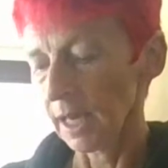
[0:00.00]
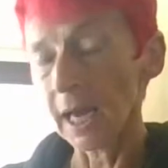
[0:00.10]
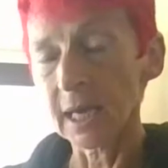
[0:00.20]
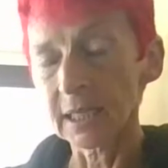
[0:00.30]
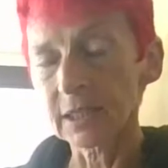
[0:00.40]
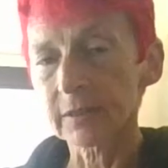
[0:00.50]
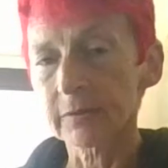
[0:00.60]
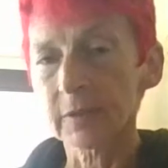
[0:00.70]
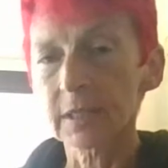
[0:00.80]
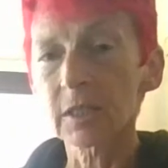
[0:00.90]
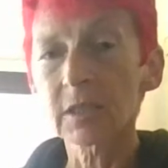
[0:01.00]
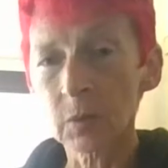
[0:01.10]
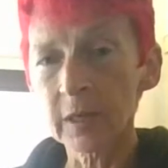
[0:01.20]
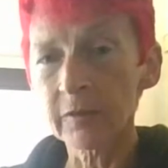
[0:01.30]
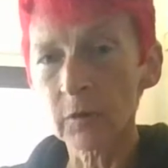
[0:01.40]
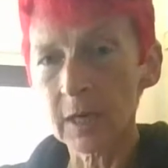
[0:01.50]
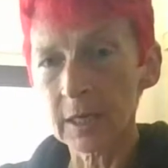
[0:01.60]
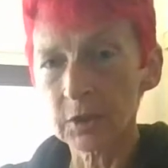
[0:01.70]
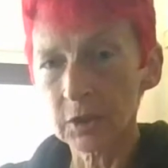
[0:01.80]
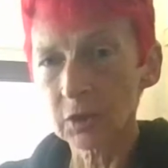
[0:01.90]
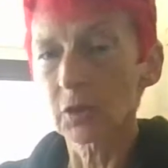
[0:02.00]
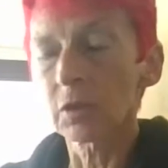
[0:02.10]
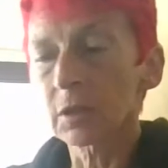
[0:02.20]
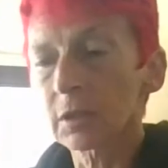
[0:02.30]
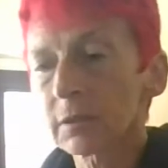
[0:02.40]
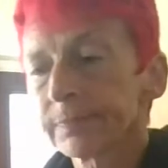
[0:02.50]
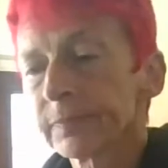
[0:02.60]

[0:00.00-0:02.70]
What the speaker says: and it's right, so it's 24 hours to cook,